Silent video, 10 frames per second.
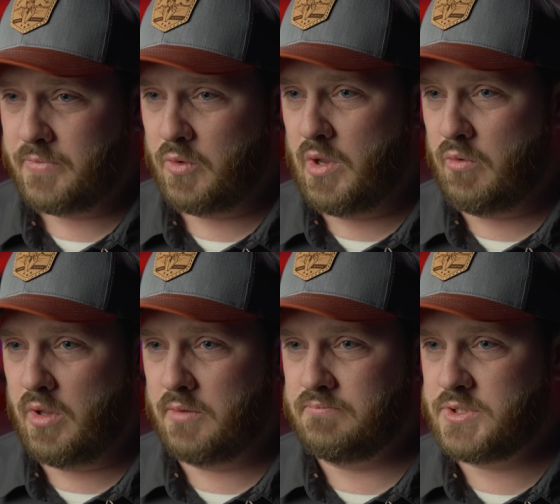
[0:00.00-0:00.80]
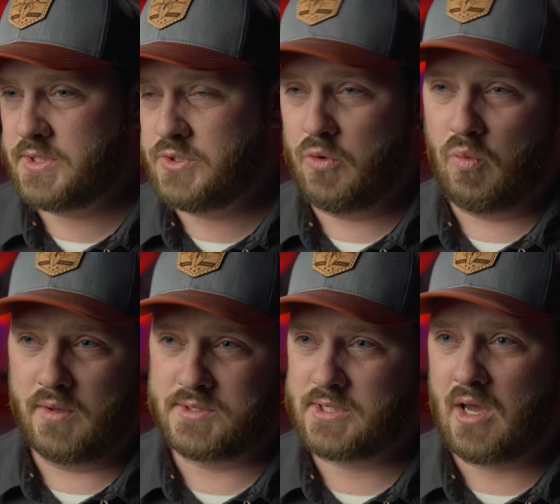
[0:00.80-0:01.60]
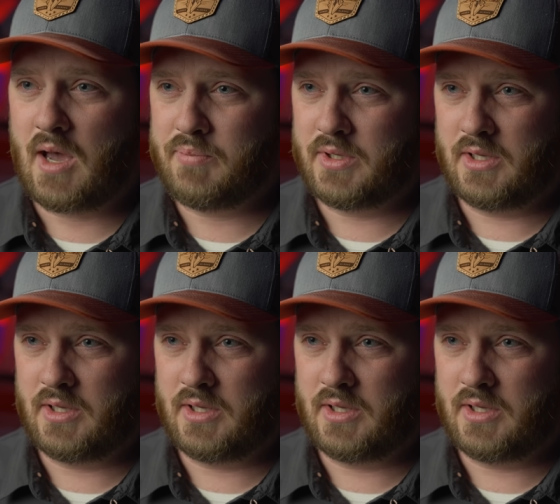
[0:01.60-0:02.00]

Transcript: We would just do one stop